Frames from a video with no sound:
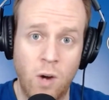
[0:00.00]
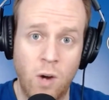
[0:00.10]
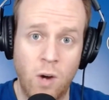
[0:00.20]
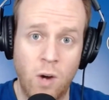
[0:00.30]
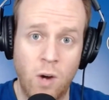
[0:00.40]

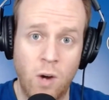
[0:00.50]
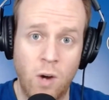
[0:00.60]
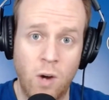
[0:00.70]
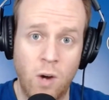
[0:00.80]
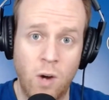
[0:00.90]
PK only
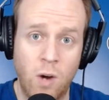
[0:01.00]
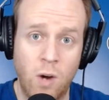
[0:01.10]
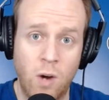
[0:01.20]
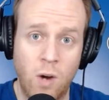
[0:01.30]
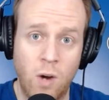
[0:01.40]
plays the
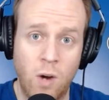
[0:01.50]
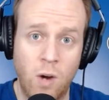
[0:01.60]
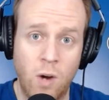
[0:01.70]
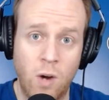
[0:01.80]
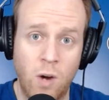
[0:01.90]
right side,
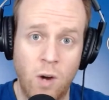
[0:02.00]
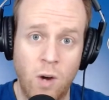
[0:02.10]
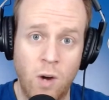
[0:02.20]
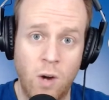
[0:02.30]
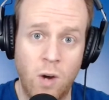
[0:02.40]
so that is
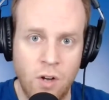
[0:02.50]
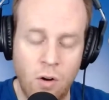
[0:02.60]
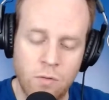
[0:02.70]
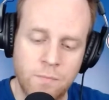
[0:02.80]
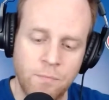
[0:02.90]
important to
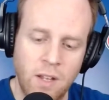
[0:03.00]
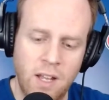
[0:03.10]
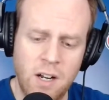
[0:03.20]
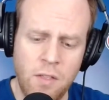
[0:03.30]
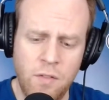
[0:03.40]
note.
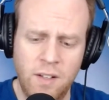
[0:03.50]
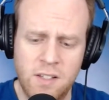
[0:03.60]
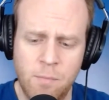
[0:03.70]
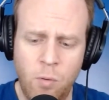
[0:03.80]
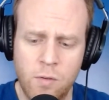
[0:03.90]
And another thing
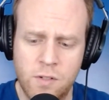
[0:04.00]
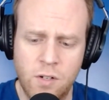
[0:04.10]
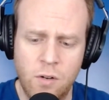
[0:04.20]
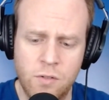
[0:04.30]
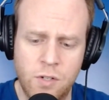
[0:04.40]
that's important to
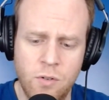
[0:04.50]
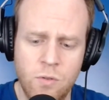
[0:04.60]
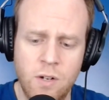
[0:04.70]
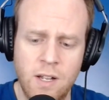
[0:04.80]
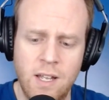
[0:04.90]
note
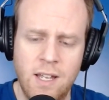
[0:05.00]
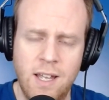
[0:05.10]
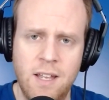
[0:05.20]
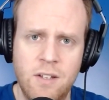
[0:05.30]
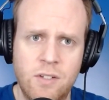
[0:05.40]
too
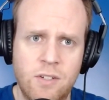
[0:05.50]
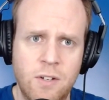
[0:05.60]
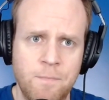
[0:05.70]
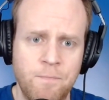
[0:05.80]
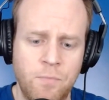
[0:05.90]
is,
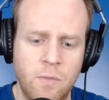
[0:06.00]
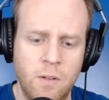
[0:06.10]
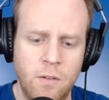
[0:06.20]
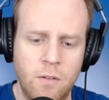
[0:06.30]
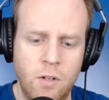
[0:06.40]

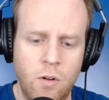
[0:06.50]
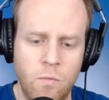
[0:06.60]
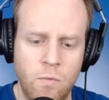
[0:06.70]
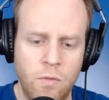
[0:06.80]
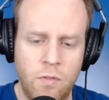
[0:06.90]
you
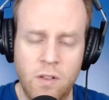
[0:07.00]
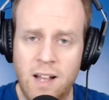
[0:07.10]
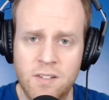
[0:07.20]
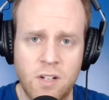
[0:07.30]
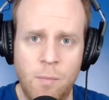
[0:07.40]
know, the
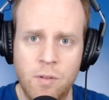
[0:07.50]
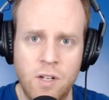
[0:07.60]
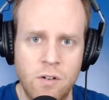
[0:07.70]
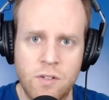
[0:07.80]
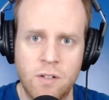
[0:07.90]
last couple of
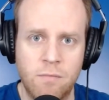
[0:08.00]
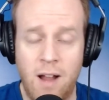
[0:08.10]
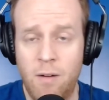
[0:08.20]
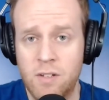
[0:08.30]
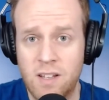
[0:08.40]
years, that I
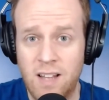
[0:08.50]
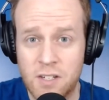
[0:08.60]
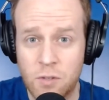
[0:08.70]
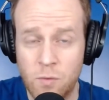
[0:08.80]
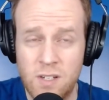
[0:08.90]
would say the
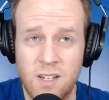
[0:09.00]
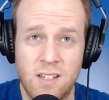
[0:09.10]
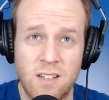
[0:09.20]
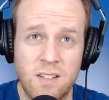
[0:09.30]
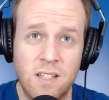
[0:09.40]
last 3
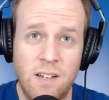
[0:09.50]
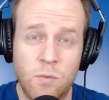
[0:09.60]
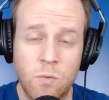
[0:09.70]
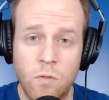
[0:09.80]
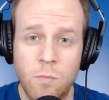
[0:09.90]
seasons, the Leafs
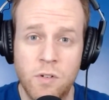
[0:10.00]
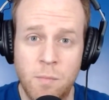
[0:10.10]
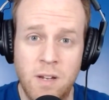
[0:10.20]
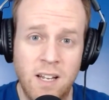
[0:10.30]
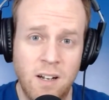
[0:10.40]
were rumored to
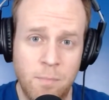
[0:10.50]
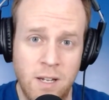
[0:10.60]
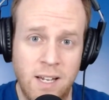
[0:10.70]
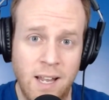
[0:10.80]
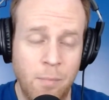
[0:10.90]
be in on
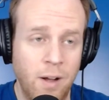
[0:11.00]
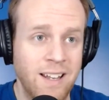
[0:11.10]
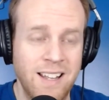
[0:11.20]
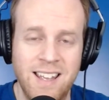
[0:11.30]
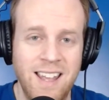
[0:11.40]
PK,
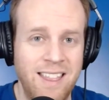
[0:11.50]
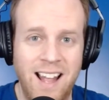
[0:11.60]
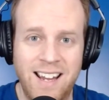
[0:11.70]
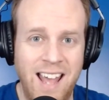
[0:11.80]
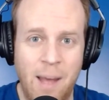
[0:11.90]
but
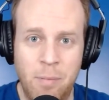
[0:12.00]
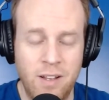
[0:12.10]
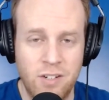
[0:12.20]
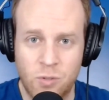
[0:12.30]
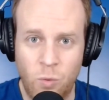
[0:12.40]
that cap
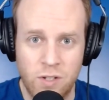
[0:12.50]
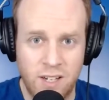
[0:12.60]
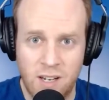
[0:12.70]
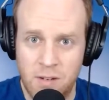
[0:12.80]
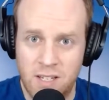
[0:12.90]
hit just wasn't
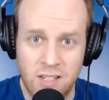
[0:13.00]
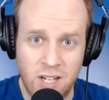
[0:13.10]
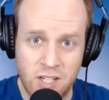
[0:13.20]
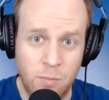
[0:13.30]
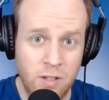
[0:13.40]
going to be
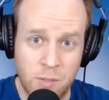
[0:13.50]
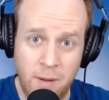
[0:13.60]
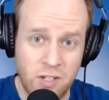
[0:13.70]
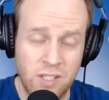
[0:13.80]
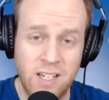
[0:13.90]
digestible,
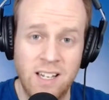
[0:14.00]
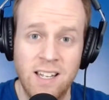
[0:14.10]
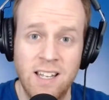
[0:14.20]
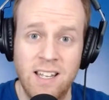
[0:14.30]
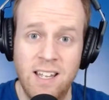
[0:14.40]
especially
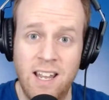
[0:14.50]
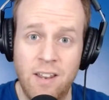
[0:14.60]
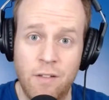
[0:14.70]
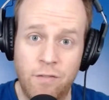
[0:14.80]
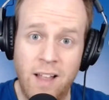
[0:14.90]
in
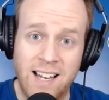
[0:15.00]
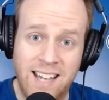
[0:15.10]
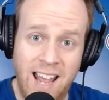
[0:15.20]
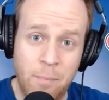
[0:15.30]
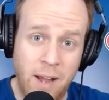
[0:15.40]
the flat
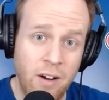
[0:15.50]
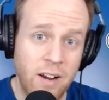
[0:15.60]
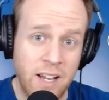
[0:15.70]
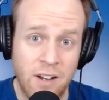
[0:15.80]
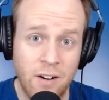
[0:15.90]
cap era
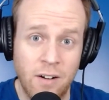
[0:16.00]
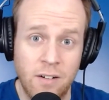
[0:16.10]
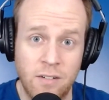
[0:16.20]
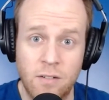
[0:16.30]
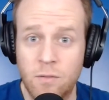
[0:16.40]
here
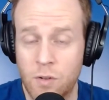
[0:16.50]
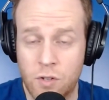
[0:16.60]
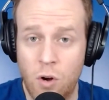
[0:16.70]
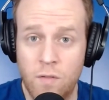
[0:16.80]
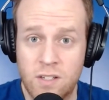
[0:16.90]
with
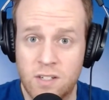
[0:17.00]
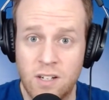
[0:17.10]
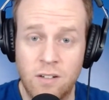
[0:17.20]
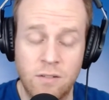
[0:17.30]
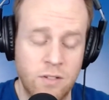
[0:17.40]
COVID still